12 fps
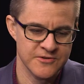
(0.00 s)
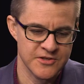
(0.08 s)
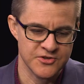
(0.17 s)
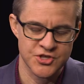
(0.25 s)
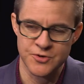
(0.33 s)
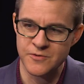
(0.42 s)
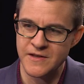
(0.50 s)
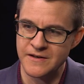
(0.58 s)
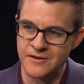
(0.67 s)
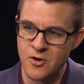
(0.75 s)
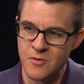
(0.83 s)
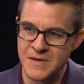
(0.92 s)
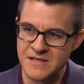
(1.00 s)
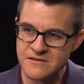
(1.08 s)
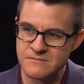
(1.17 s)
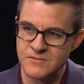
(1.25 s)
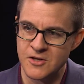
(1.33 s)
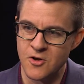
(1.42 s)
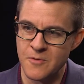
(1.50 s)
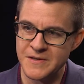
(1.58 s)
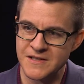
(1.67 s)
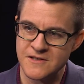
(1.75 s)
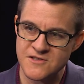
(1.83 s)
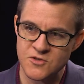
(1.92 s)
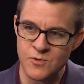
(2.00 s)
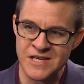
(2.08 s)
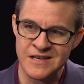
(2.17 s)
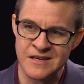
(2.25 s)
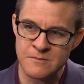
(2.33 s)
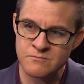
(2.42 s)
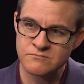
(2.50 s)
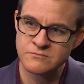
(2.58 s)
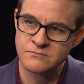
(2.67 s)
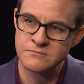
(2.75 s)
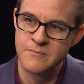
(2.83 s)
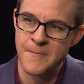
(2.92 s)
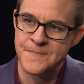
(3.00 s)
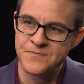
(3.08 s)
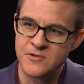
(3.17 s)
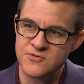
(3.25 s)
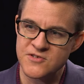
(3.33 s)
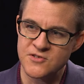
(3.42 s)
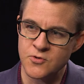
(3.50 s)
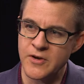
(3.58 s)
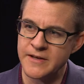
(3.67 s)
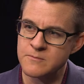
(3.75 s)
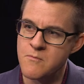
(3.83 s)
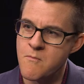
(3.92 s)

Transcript: to chew than an almond. An almond gets squeaky, which is annoying.